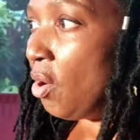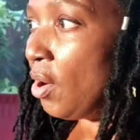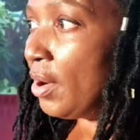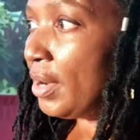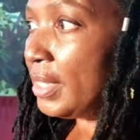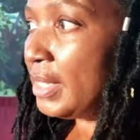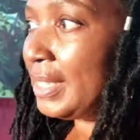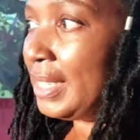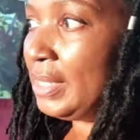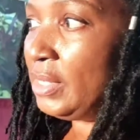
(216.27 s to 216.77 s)

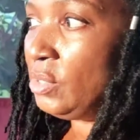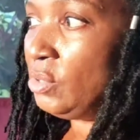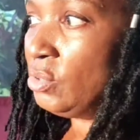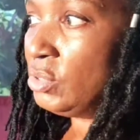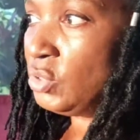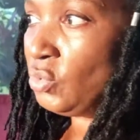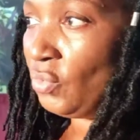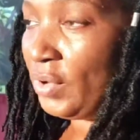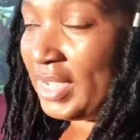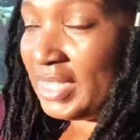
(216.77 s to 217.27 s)
Or you can
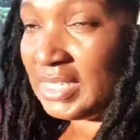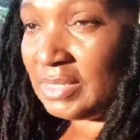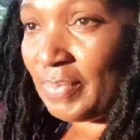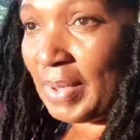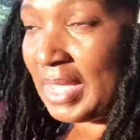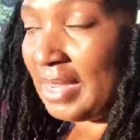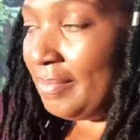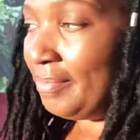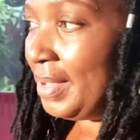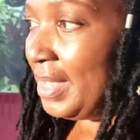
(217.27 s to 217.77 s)
use
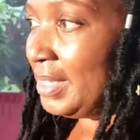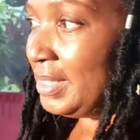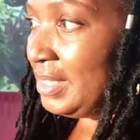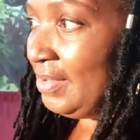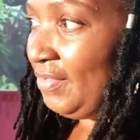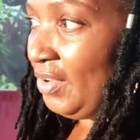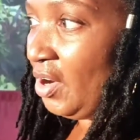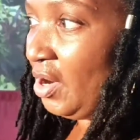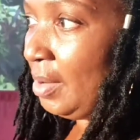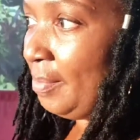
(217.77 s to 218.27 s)
raised bed
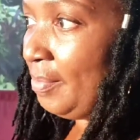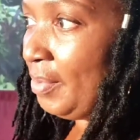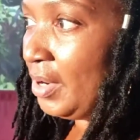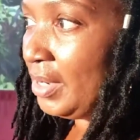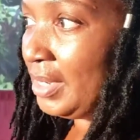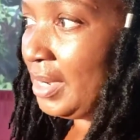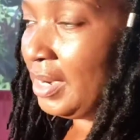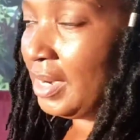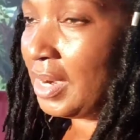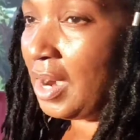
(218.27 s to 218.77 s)
mix if you're gonna
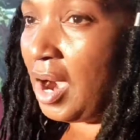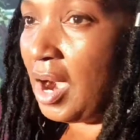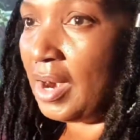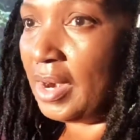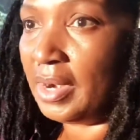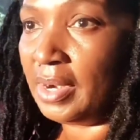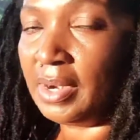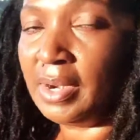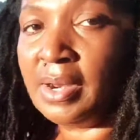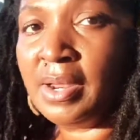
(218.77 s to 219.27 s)
put it in a
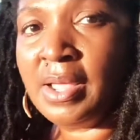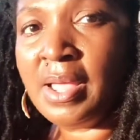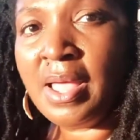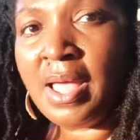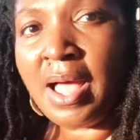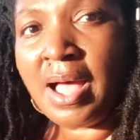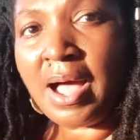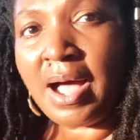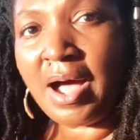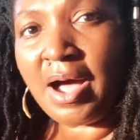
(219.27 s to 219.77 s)
garden.
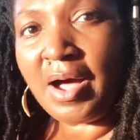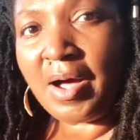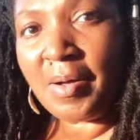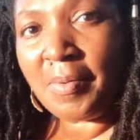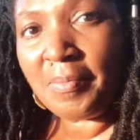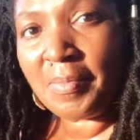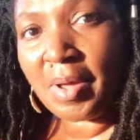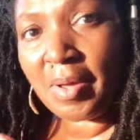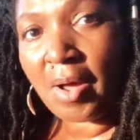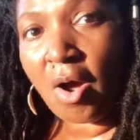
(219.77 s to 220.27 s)

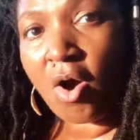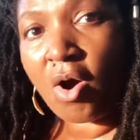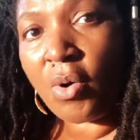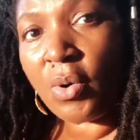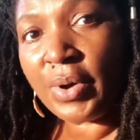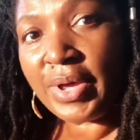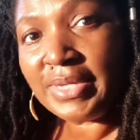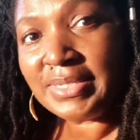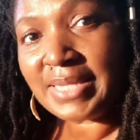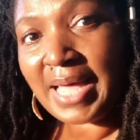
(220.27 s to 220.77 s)
Um,
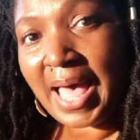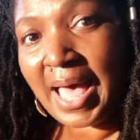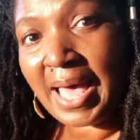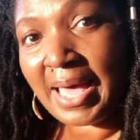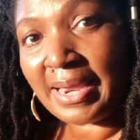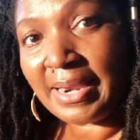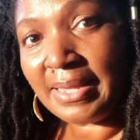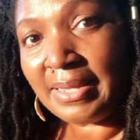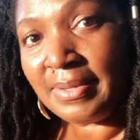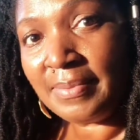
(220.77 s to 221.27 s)
always
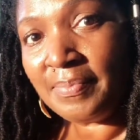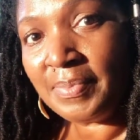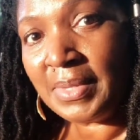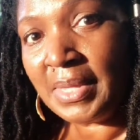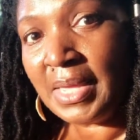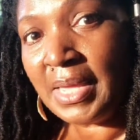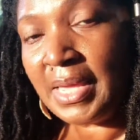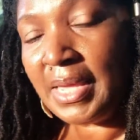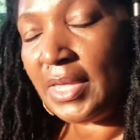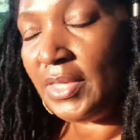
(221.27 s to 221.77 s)
add
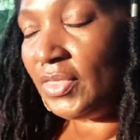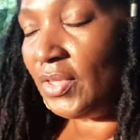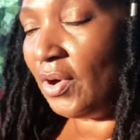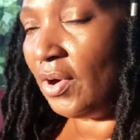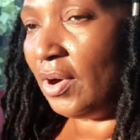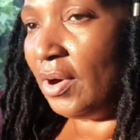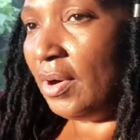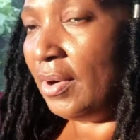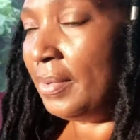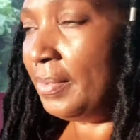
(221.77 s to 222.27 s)

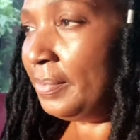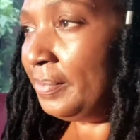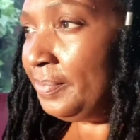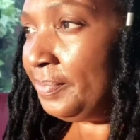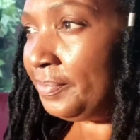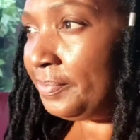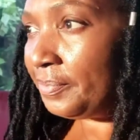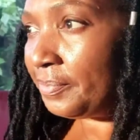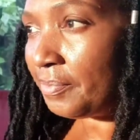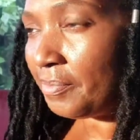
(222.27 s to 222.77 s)
either
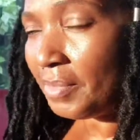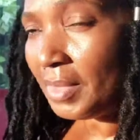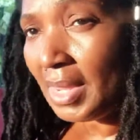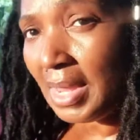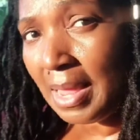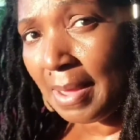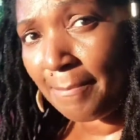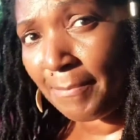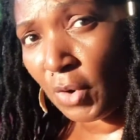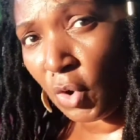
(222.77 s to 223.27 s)

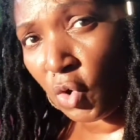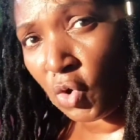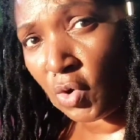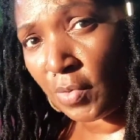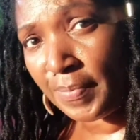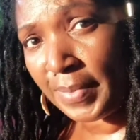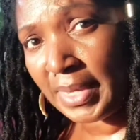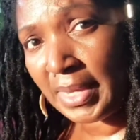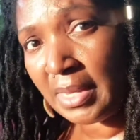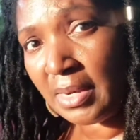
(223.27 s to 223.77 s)

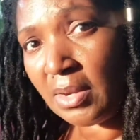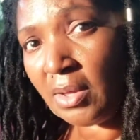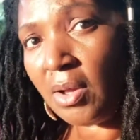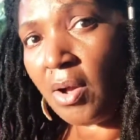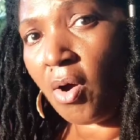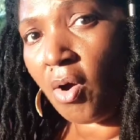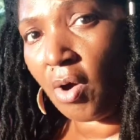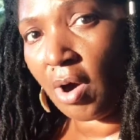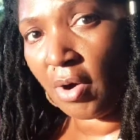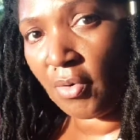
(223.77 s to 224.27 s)
bone
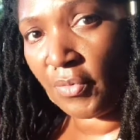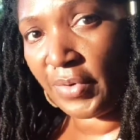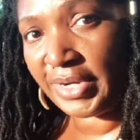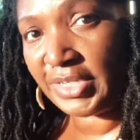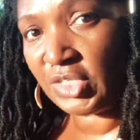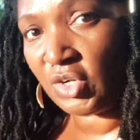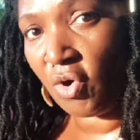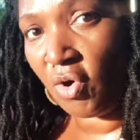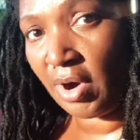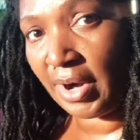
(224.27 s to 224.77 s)
meal or
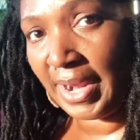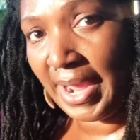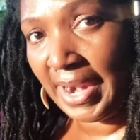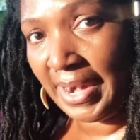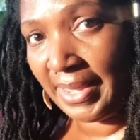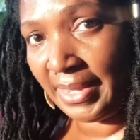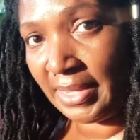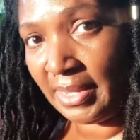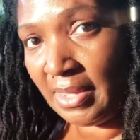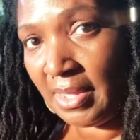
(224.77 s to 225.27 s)
rich
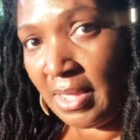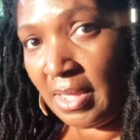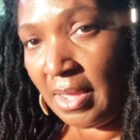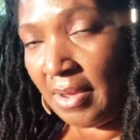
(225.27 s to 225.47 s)
organic